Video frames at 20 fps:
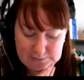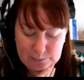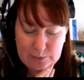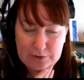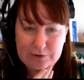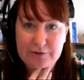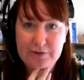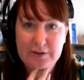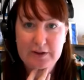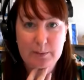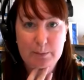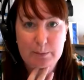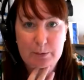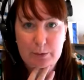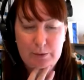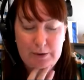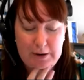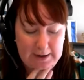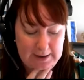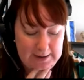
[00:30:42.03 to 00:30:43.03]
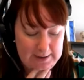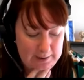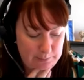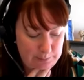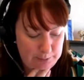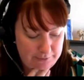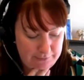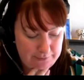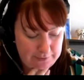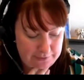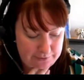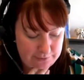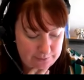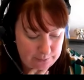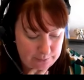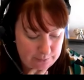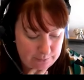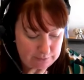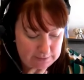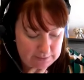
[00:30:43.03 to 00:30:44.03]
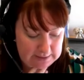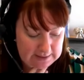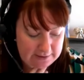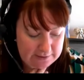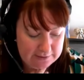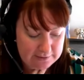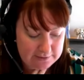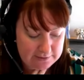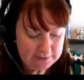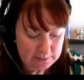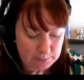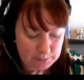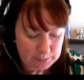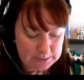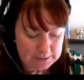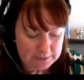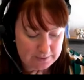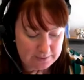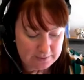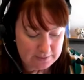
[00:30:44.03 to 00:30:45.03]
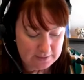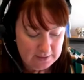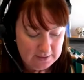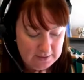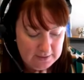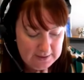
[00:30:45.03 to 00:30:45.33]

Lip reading: which the employer had a professional relationship with,